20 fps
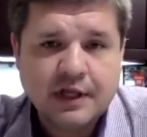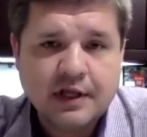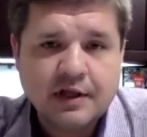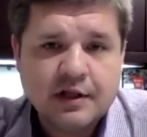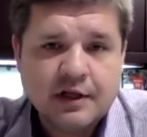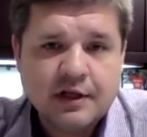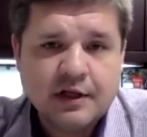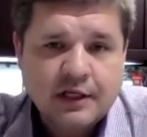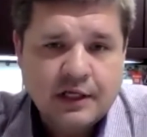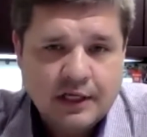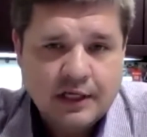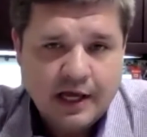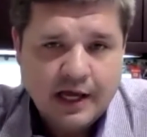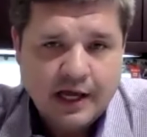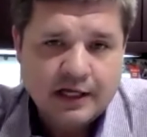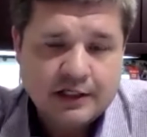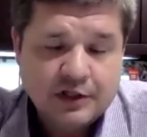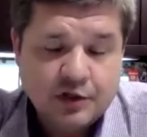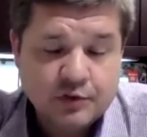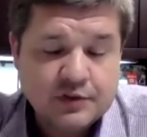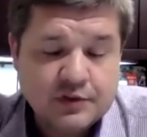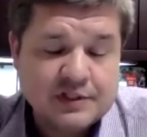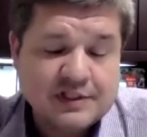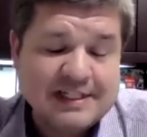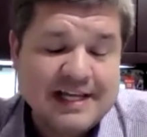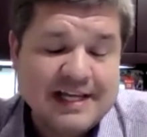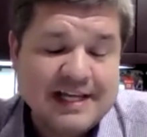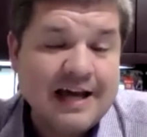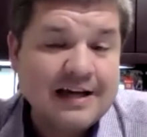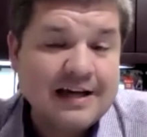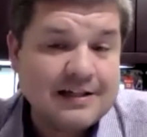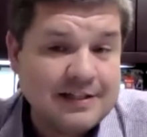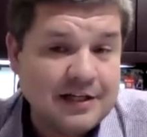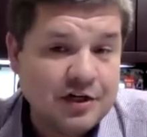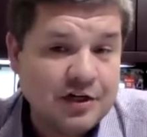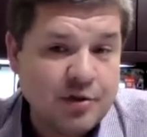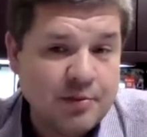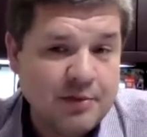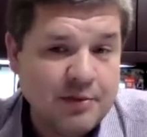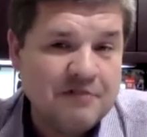that uses tax
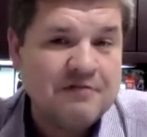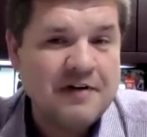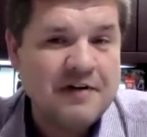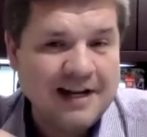increment